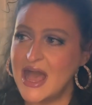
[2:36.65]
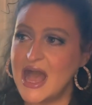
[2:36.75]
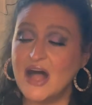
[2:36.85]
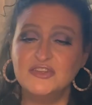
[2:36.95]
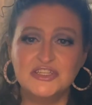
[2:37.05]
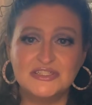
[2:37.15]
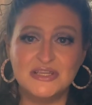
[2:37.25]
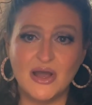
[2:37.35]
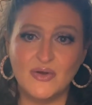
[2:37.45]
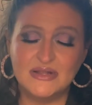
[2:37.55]
I'll just
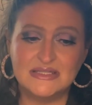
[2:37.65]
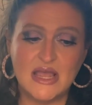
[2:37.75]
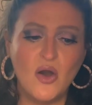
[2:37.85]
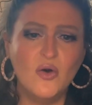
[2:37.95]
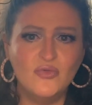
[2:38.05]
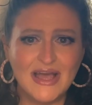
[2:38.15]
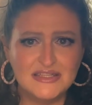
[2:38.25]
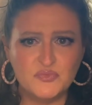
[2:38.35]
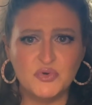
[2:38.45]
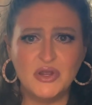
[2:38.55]
go and say, oh,
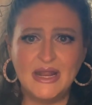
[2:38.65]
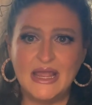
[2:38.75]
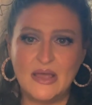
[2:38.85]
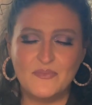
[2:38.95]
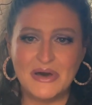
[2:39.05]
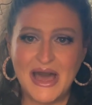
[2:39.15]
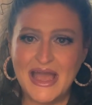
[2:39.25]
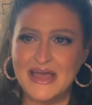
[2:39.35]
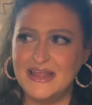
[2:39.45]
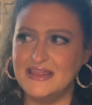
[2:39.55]
that's pretty and buy
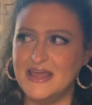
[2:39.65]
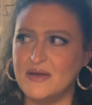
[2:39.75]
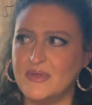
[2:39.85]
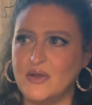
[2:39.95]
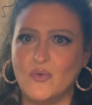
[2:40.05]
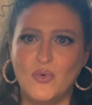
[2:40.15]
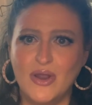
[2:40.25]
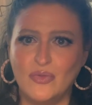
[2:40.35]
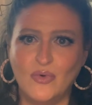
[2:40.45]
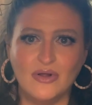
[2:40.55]
it. And then I'm like, well, where
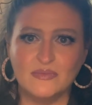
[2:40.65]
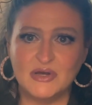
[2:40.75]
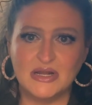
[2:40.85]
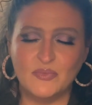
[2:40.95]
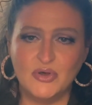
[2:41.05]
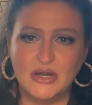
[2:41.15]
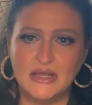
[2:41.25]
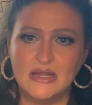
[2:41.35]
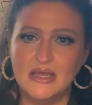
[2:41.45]
in the world am I going to put it?